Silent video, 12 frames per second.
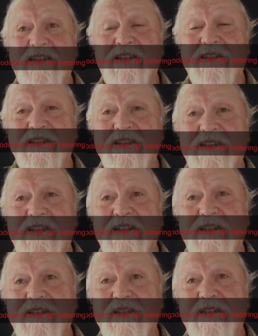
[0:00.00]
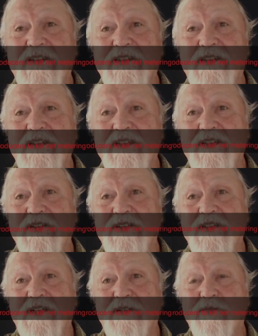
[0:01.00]

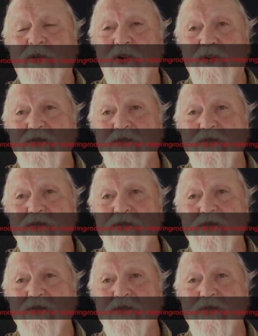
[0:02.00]
the more